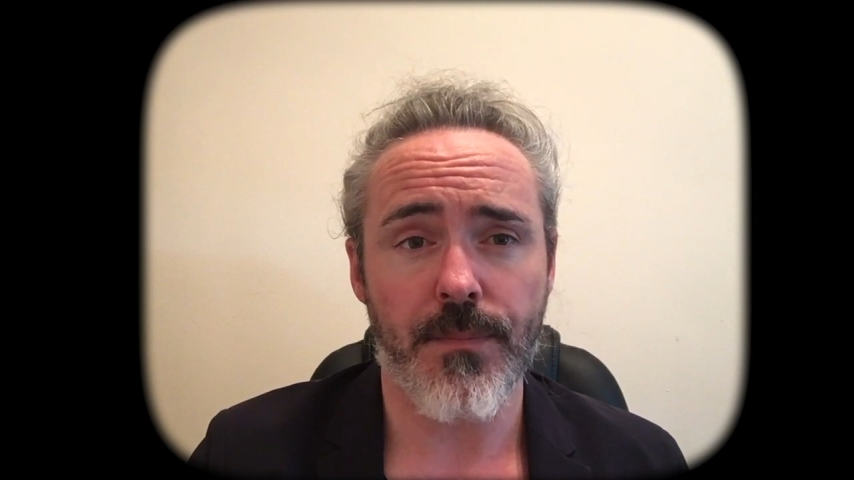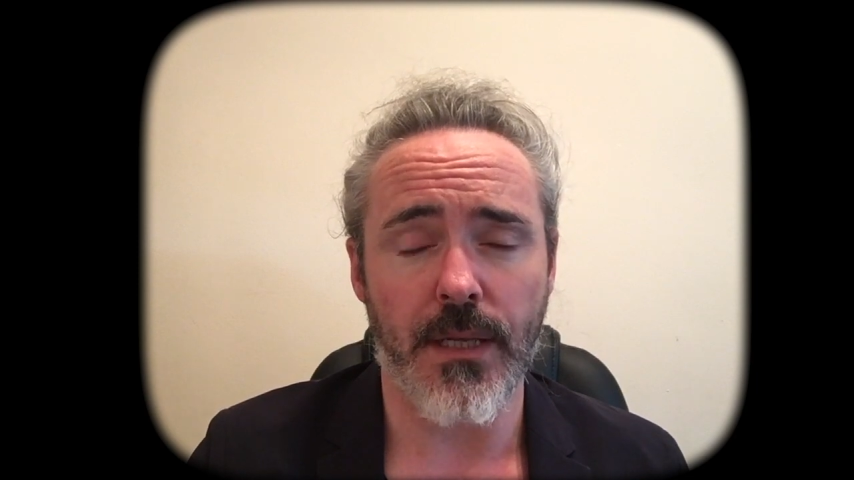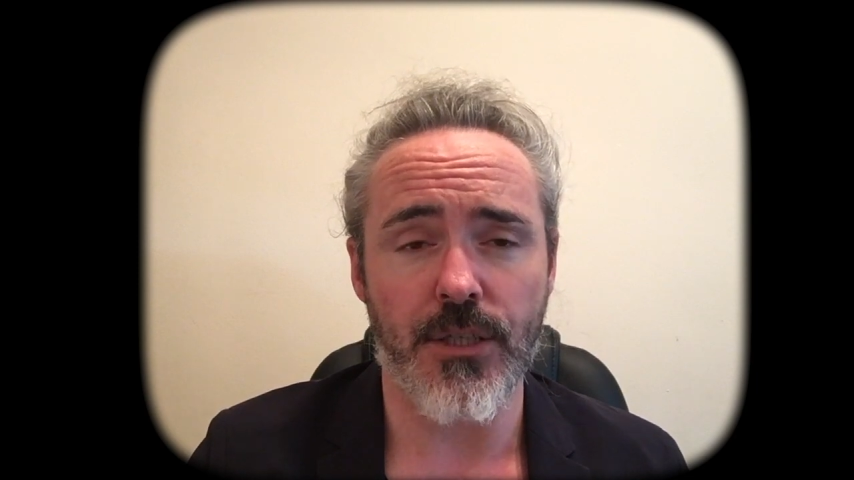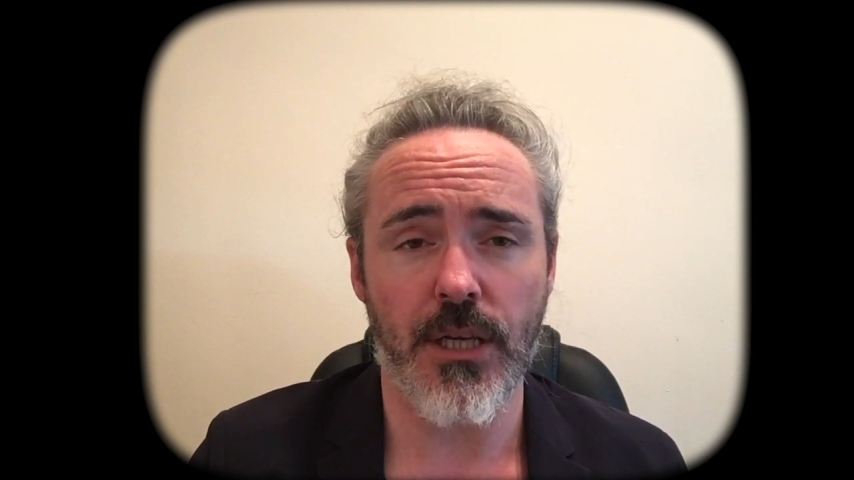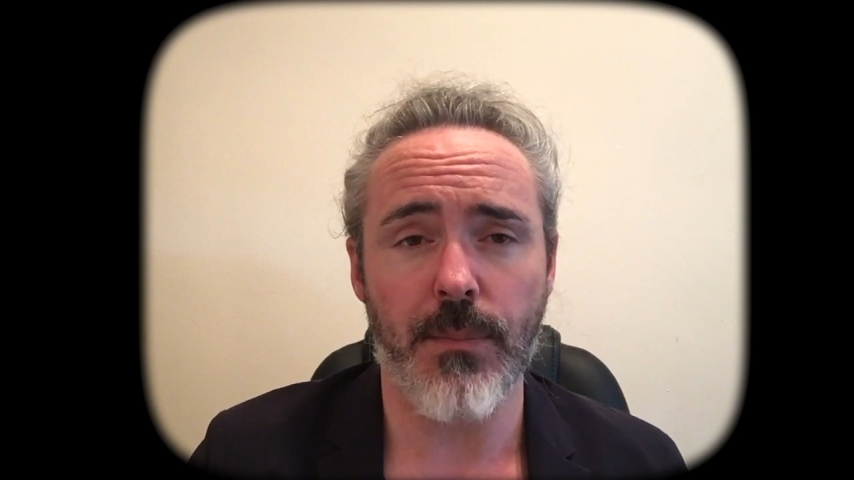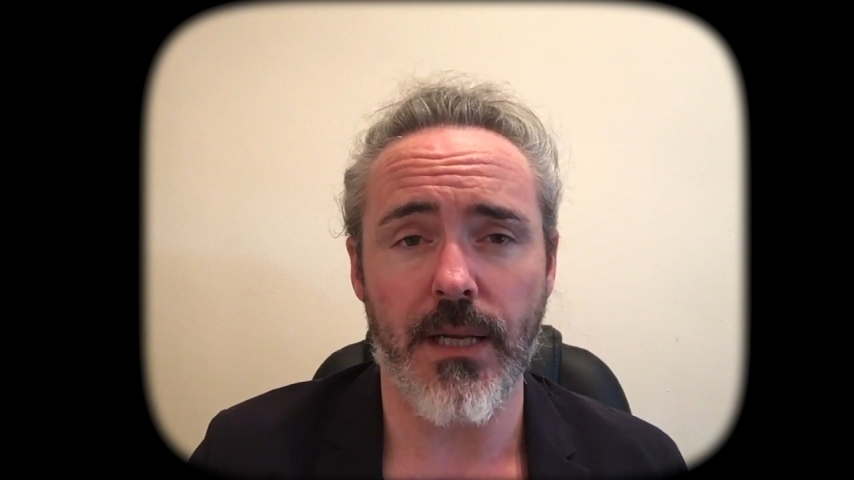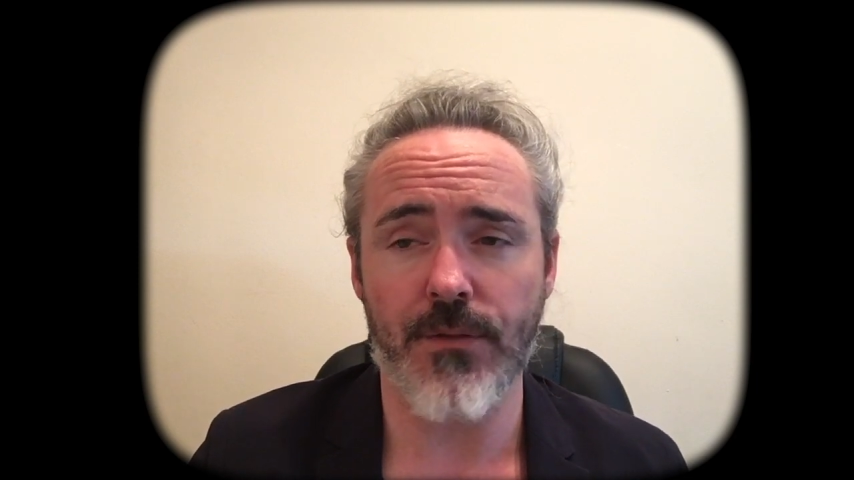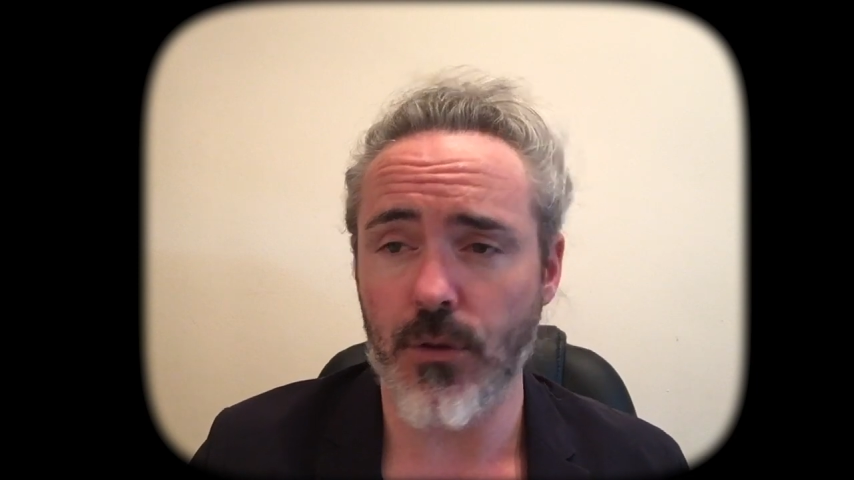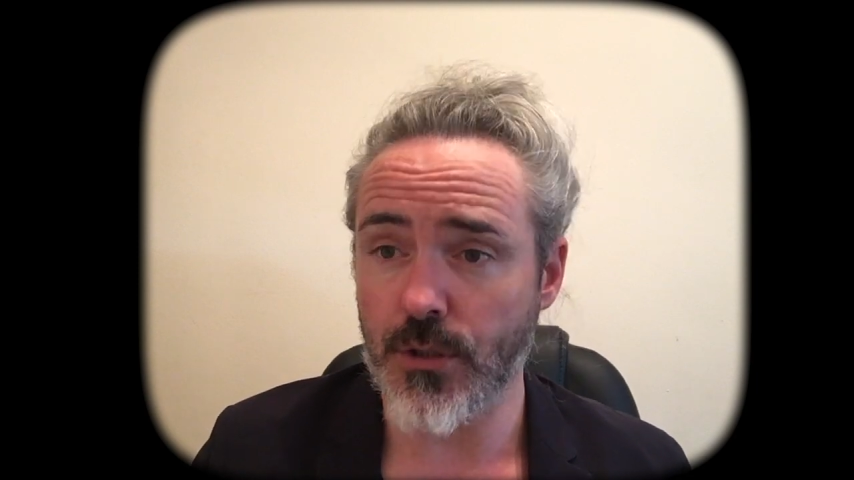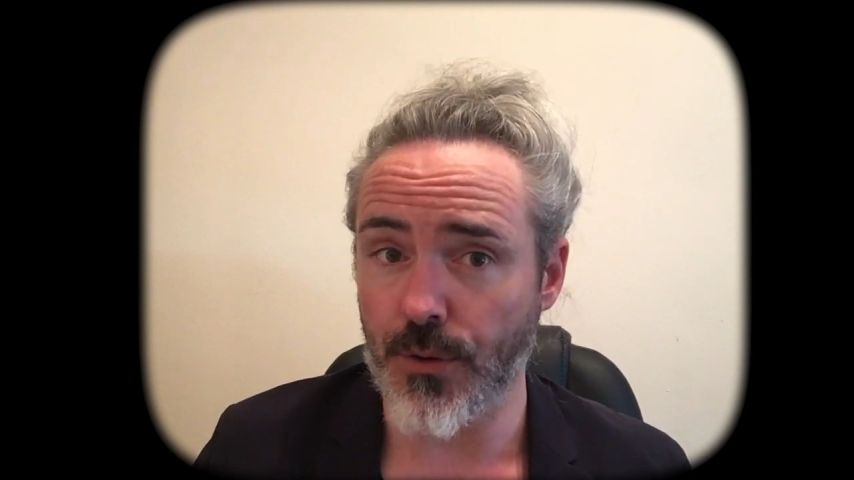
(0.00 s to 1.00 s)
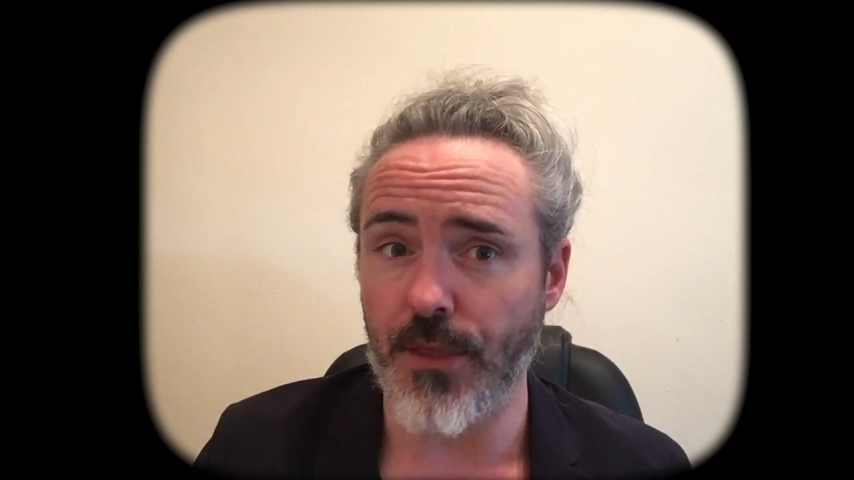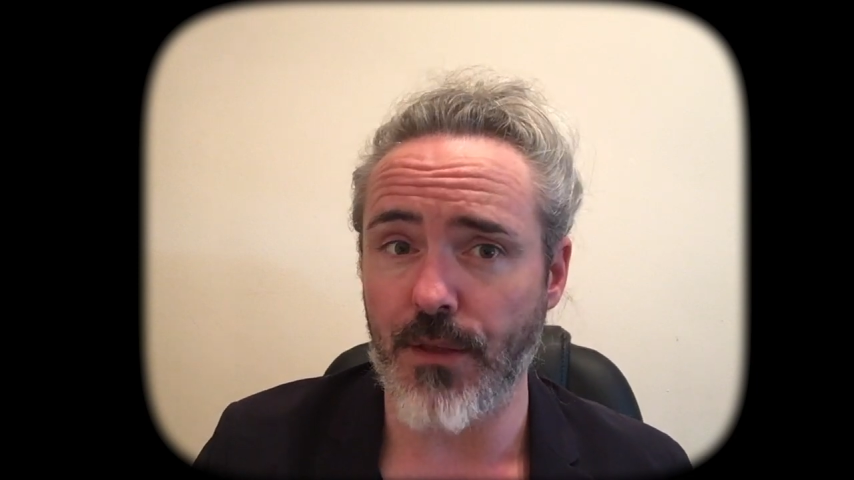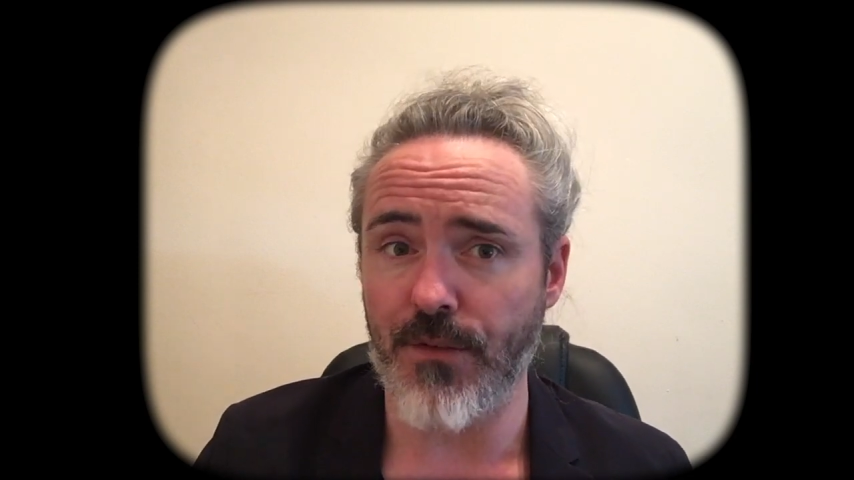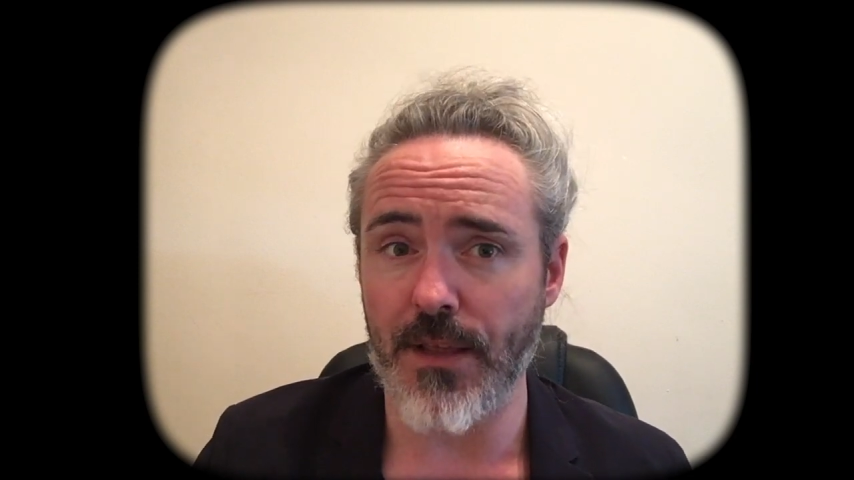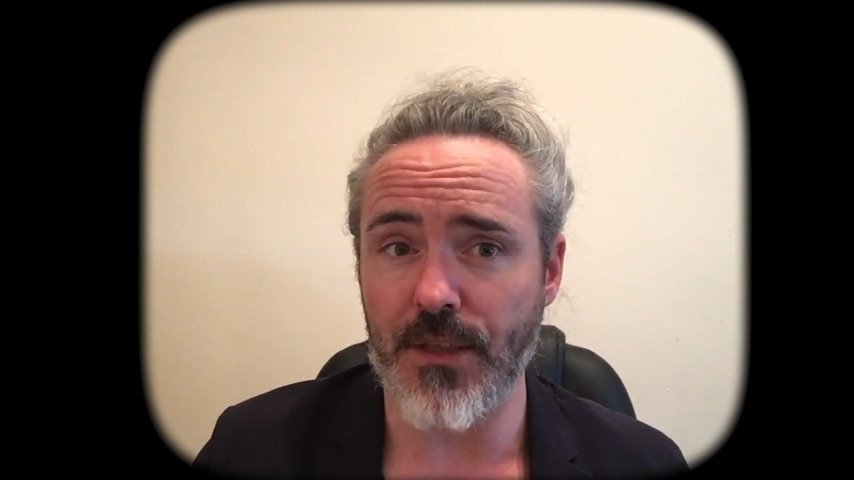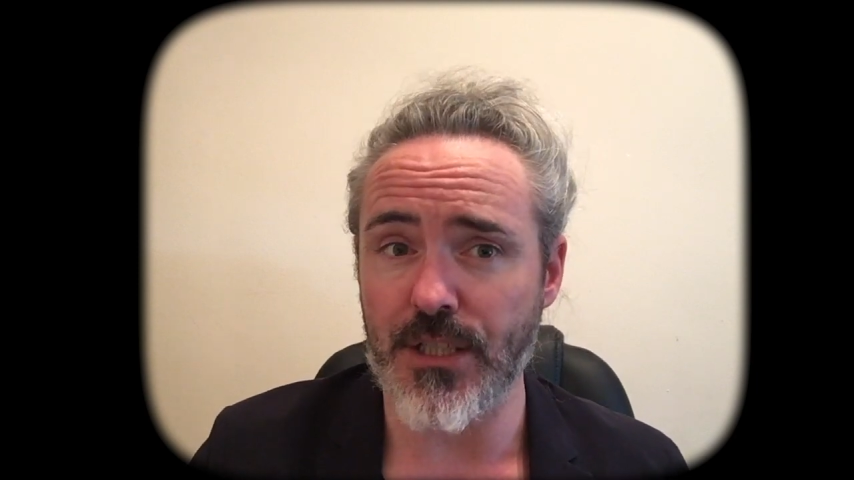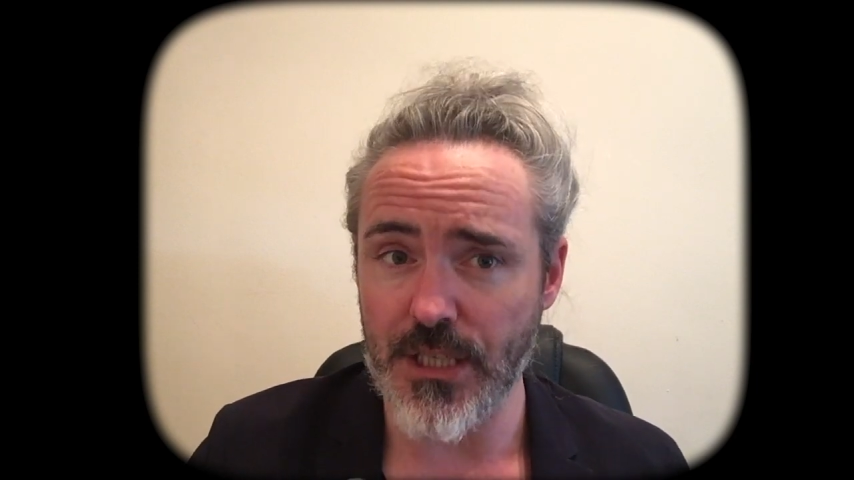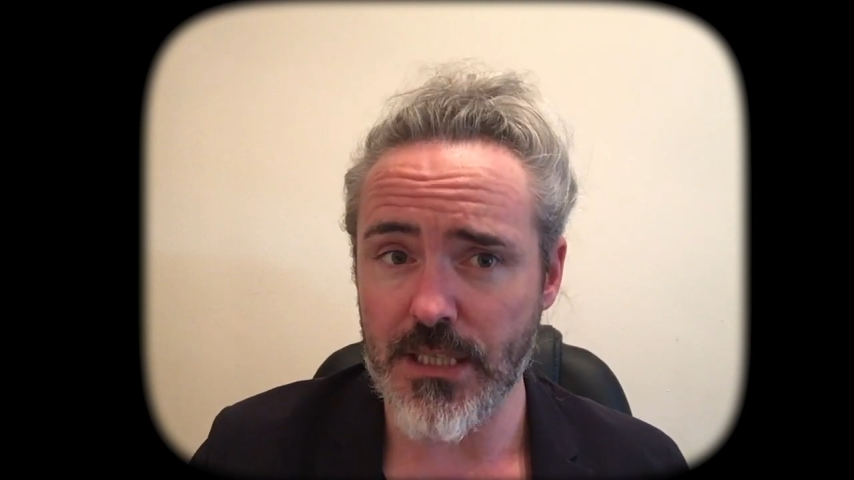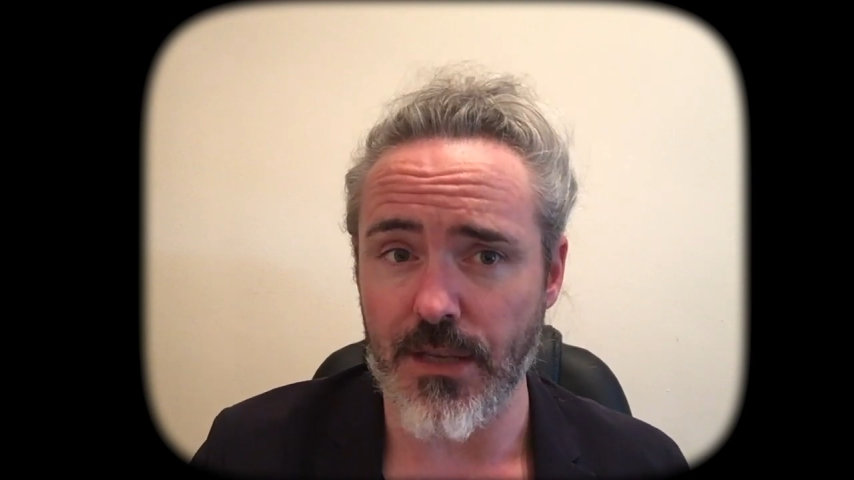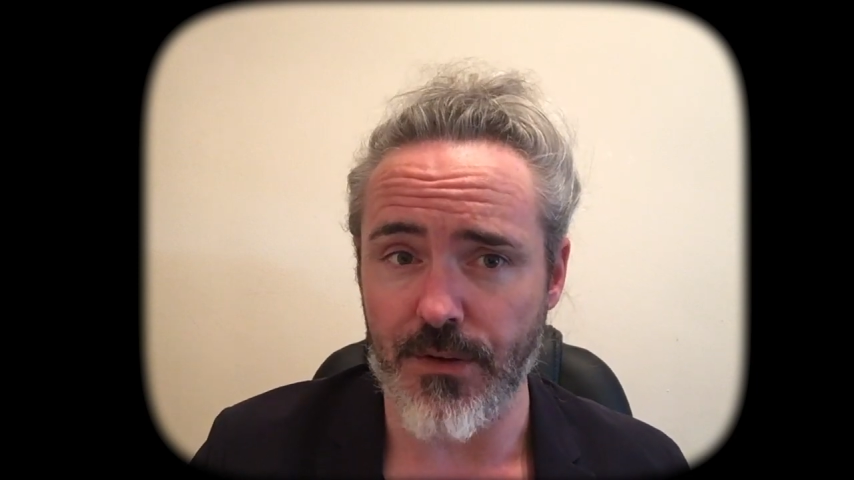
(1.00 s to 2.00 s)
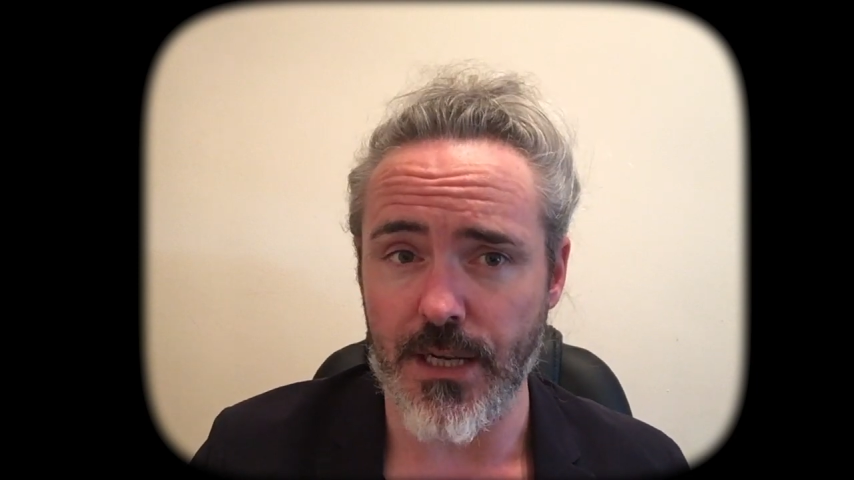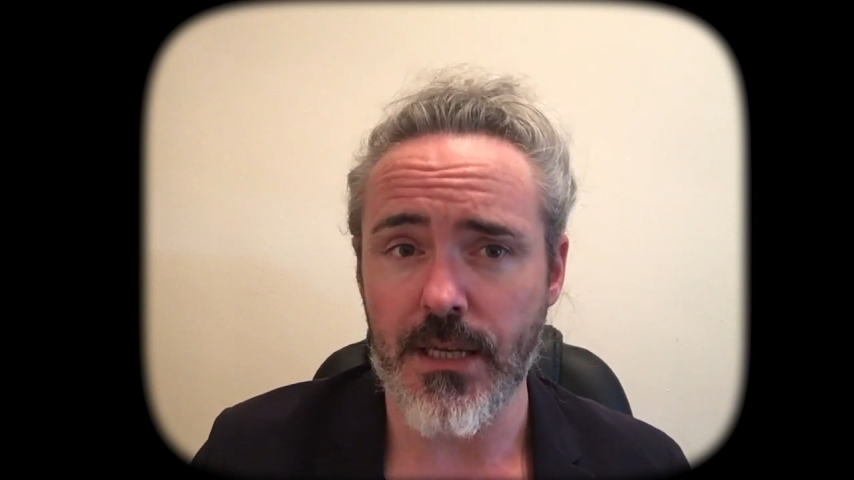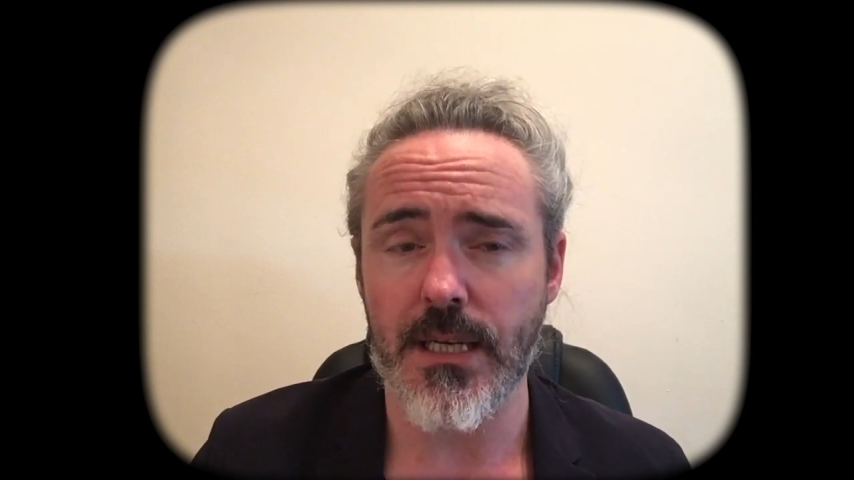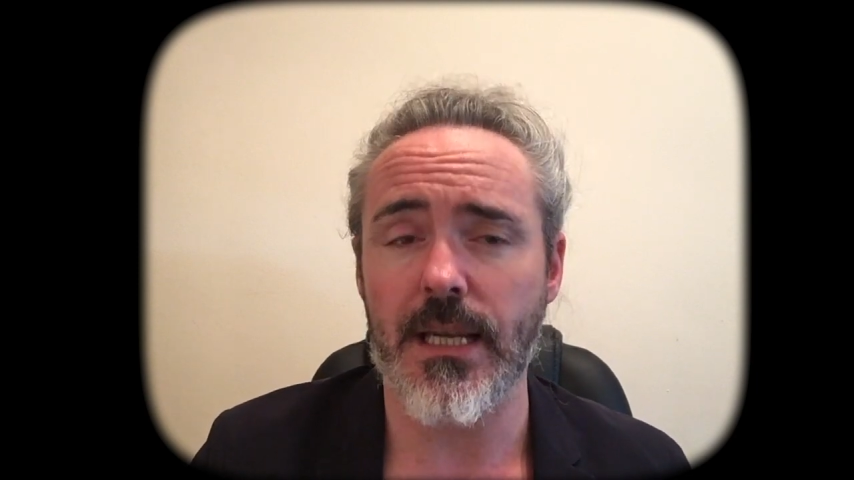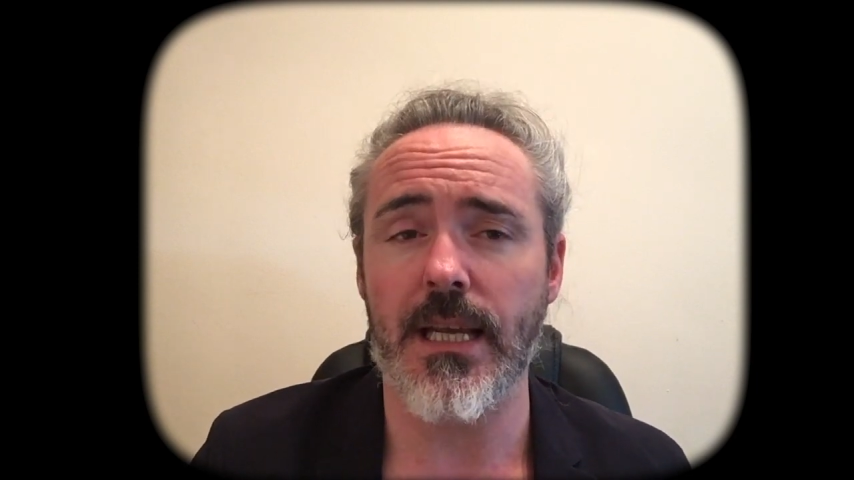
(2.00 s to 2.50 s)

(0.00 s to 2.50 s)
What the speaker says: and she believes also that the flat that she's living in